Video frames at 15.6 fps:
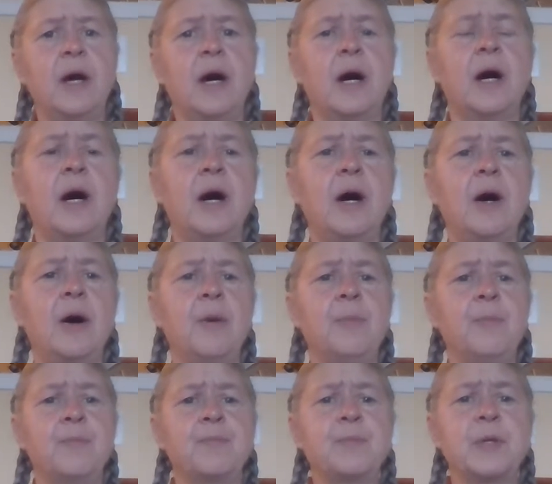
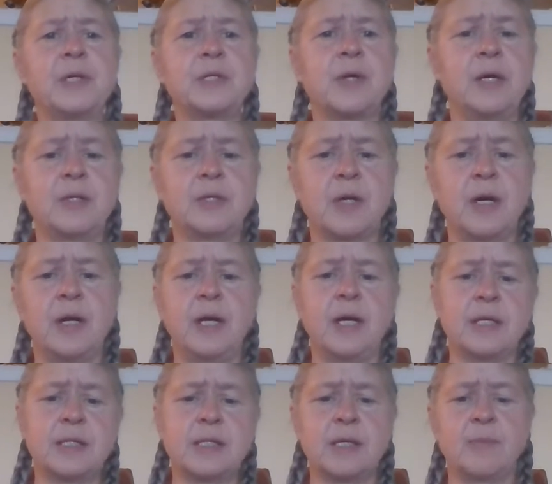So I try to
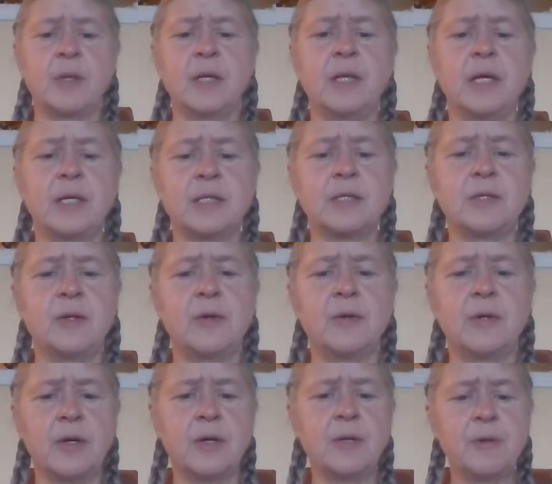get something that's
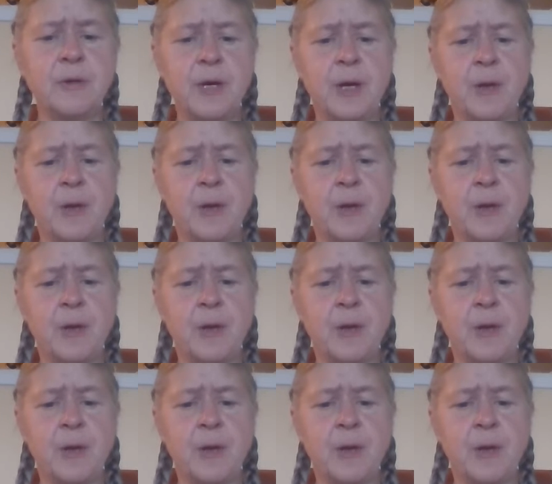local.